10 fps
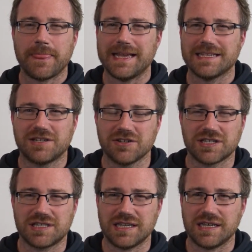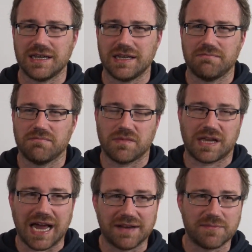is just
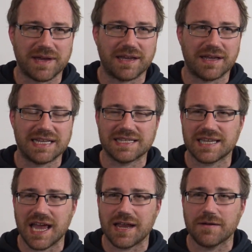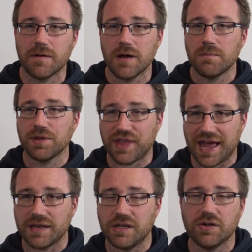kind of a bit insane. But
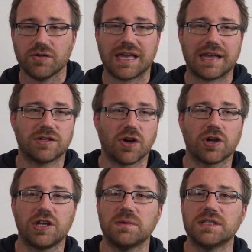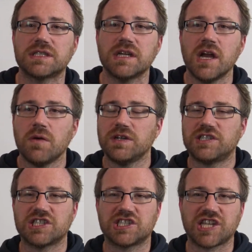then you'll get a document
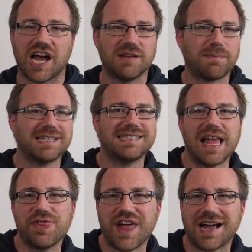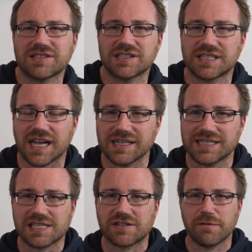which is signed by 10,000
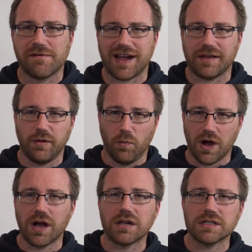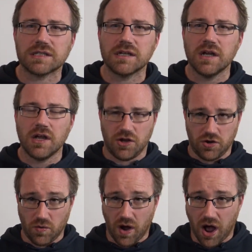scientists from around the world
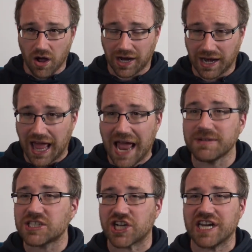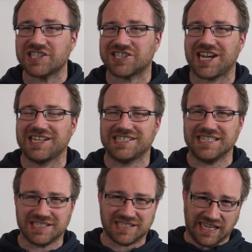who are climate change
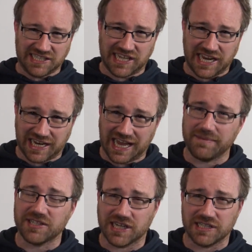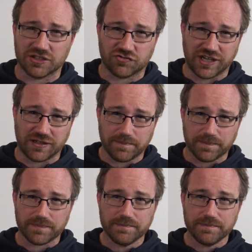scientists that are saying climate change is real.